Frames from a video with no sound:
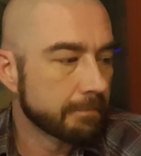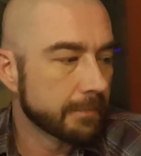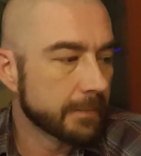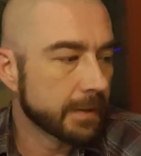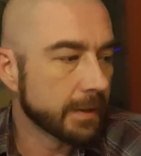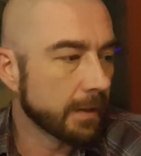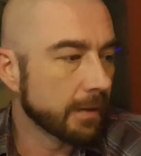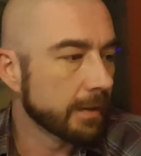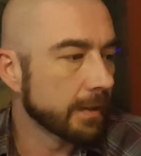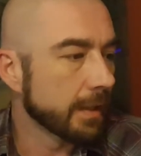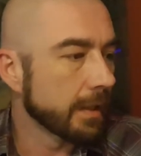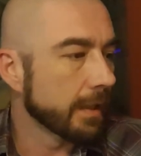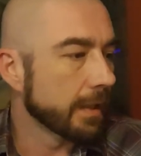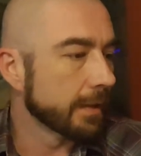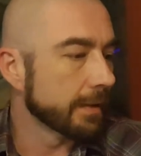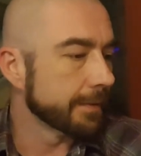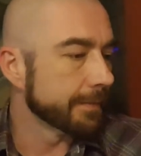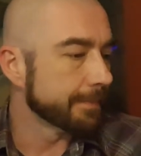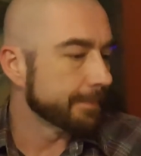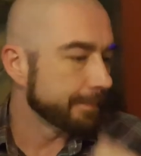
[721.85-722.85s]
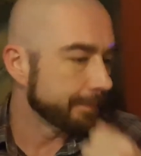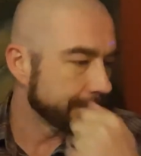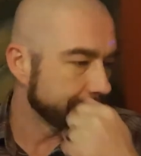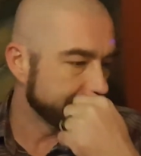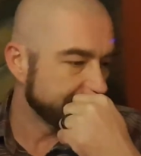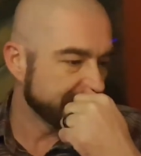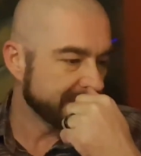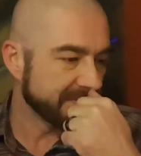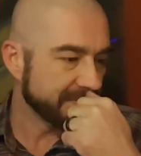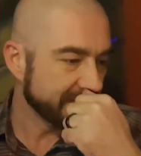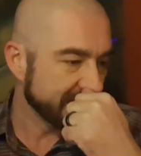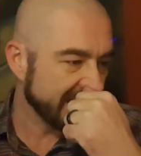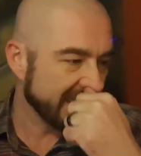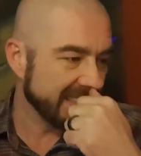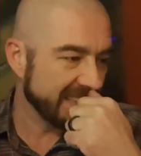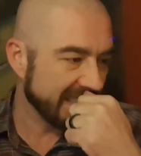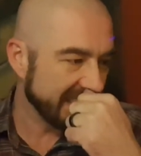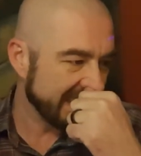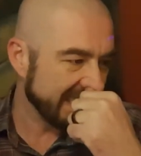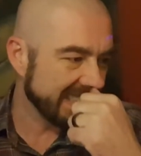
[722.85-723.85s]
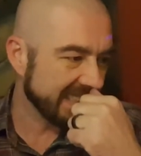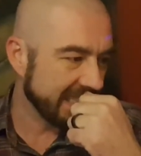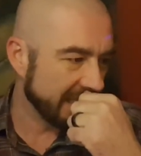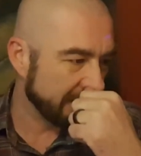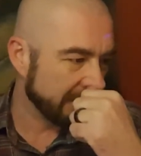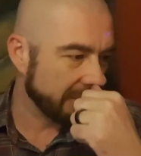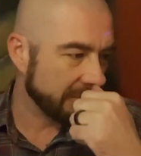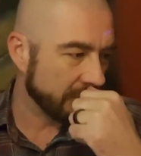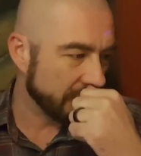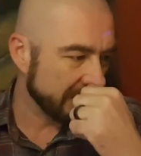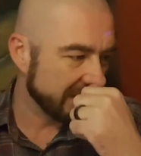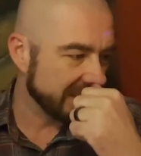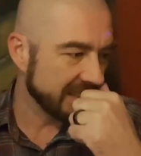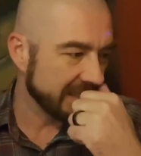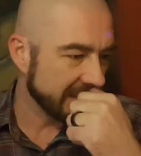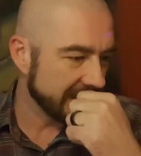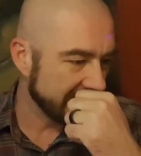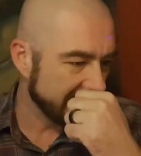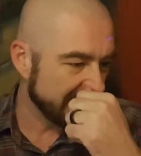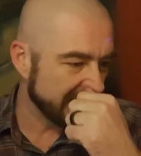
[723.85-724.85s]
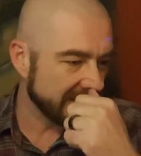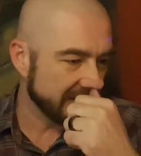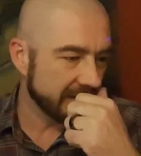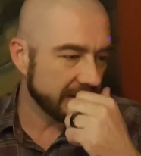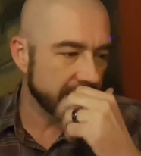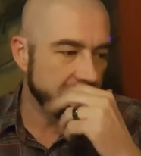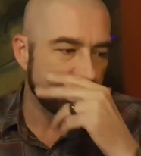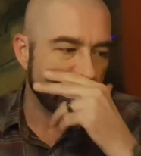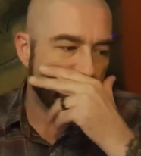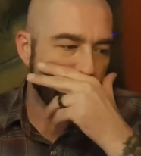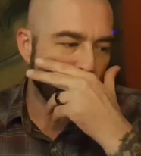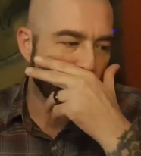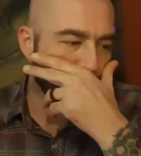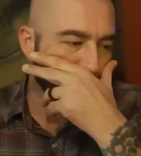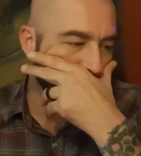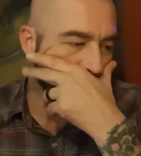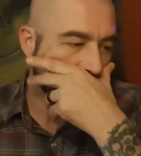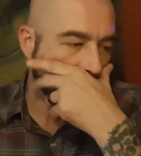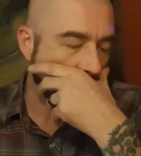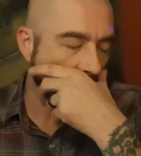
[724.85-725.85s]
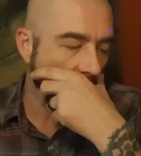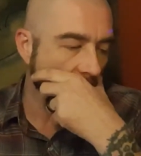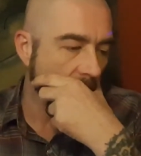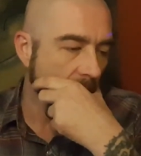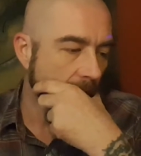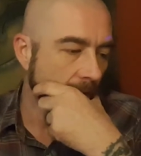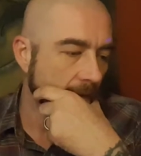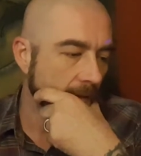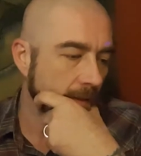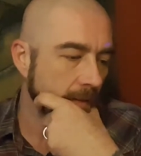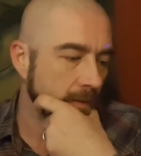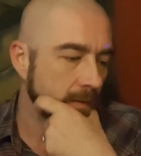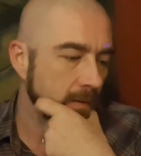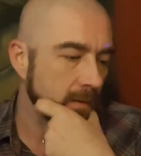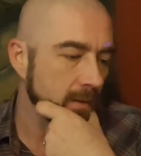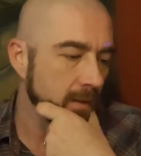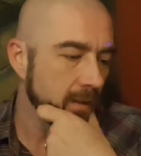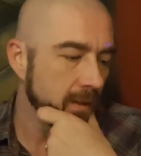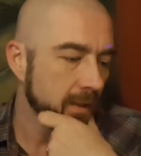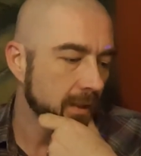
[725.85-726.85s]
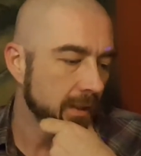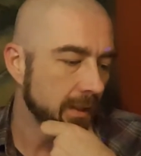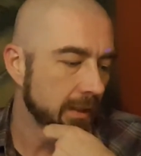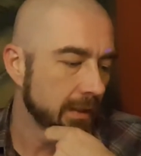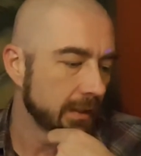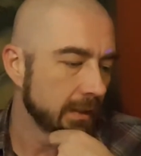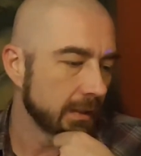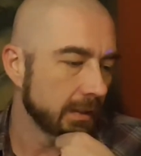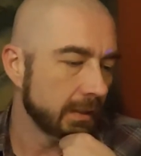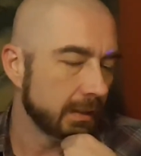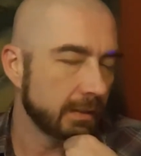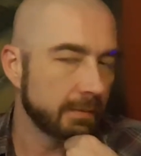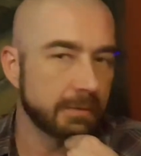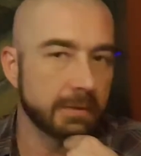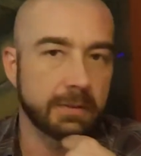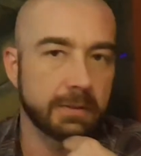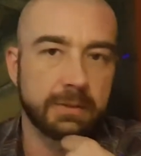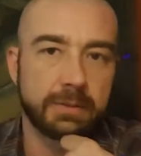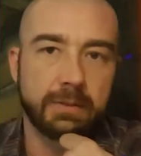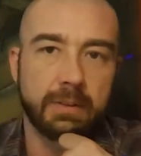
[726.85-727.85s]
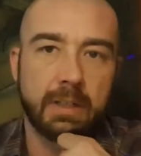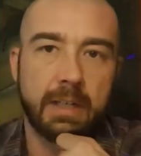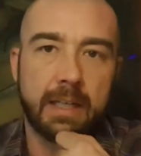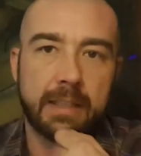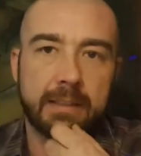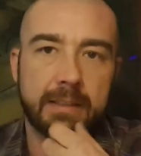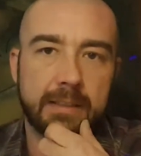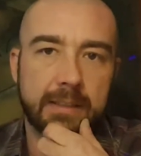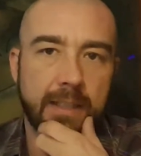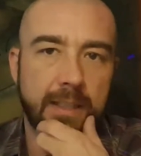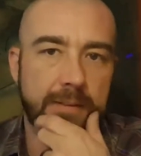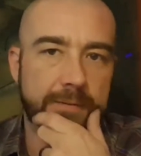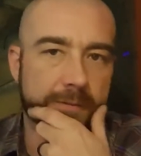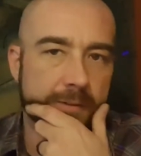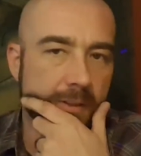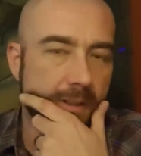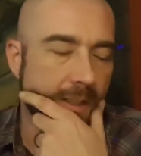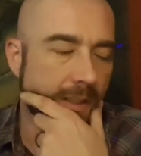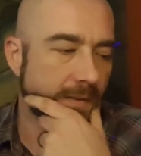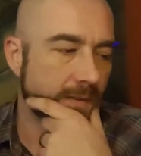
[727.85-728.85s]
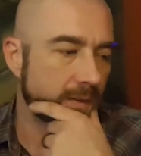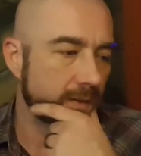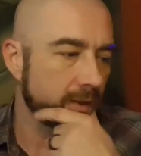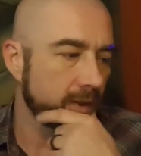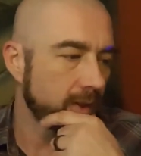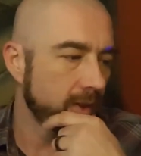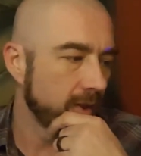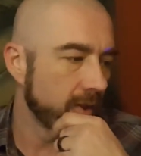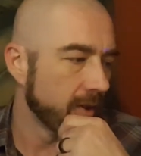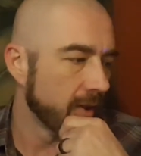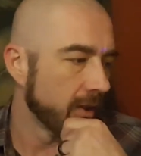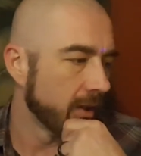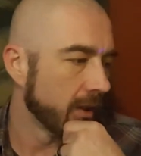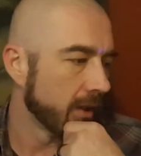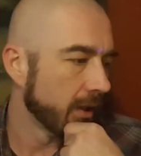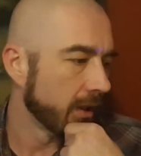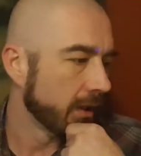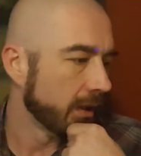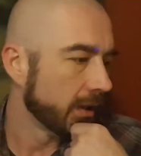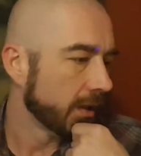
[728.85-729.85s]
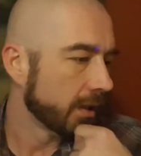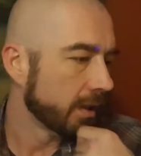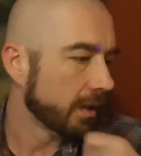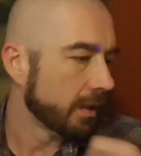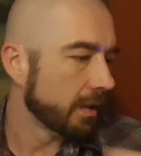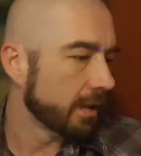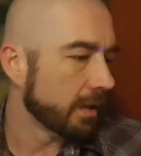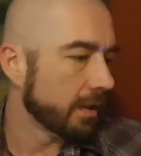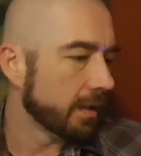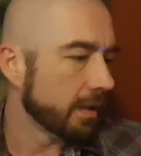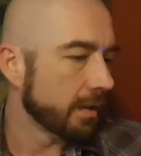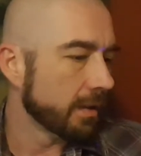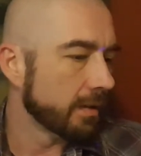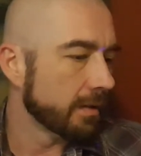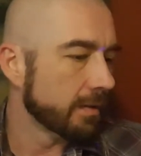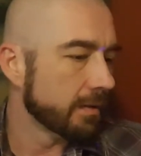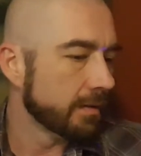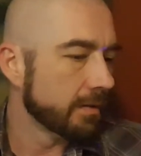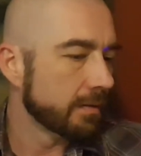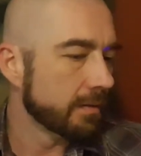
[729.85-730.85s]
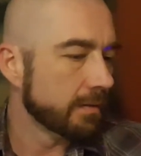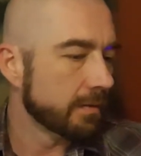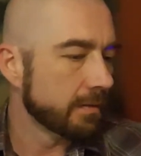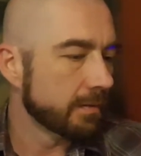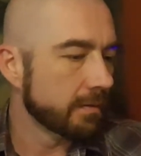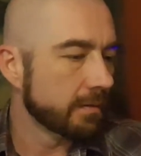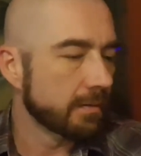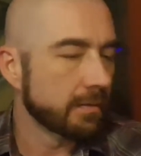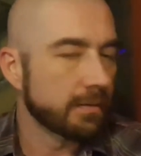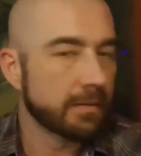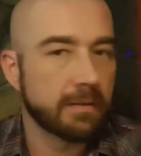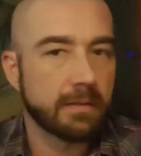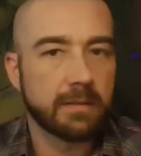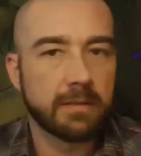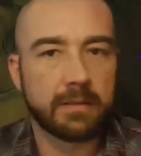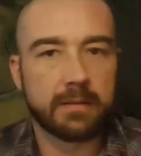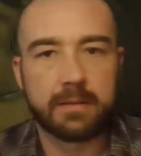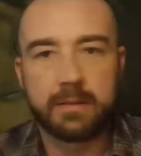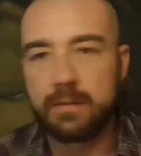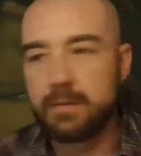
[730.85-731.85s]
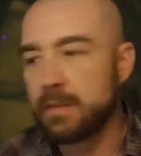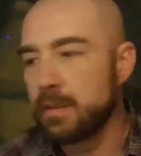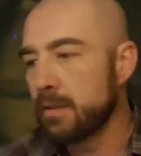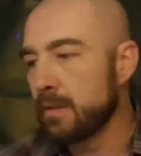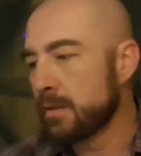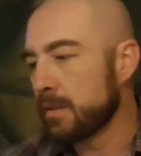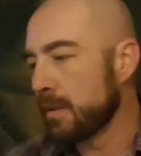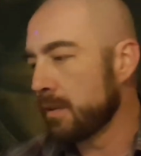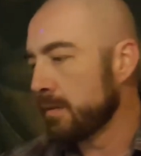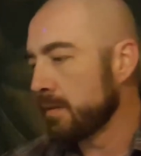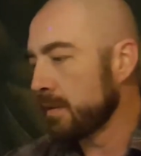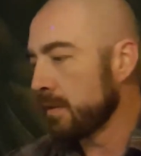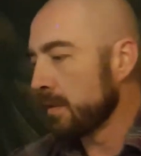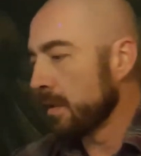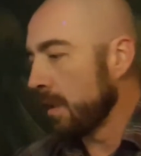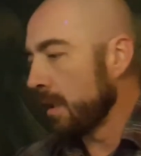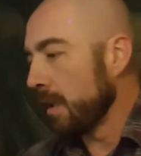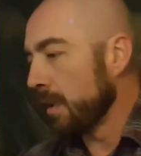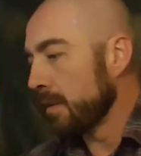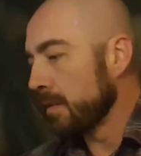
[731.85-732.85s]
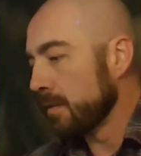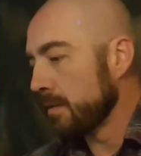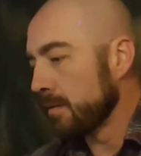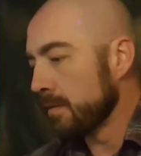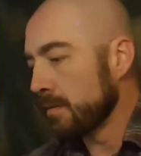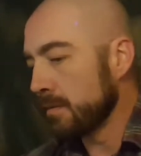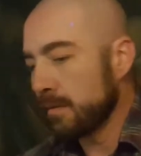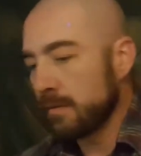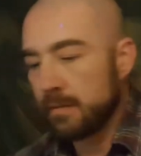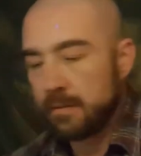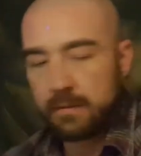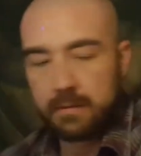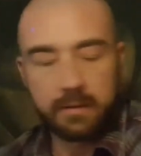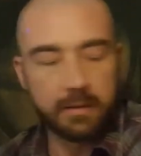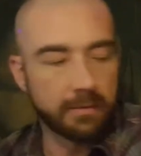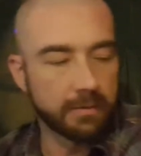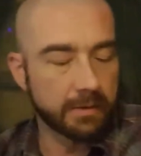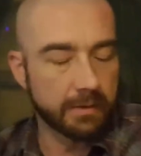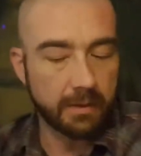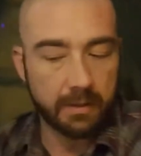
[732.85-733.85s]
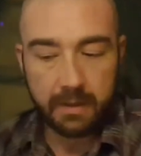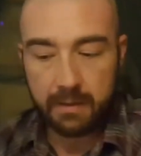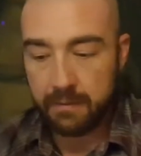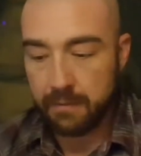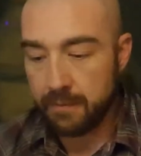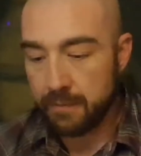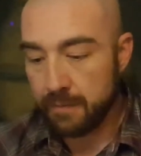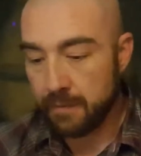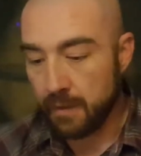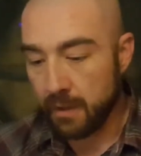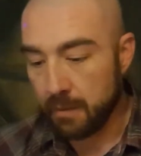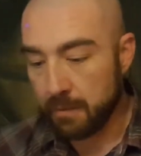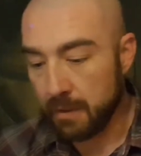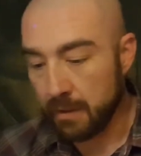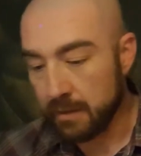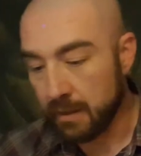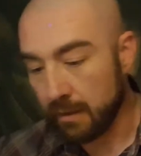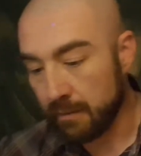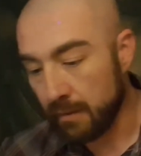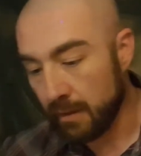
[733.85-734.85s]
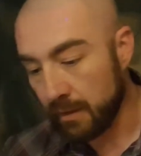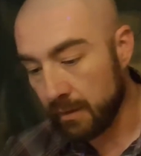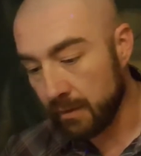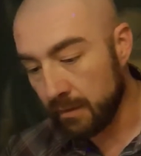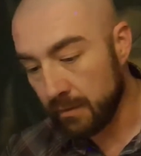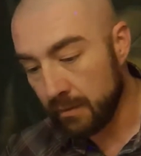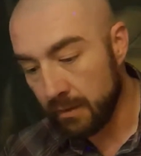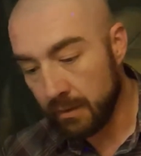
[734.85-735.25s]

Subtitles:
So yeah, I got a couple more things I was going to show. I don't want to drag this out forever. I don't need to show any of that. No one's going to give a fuck about that record.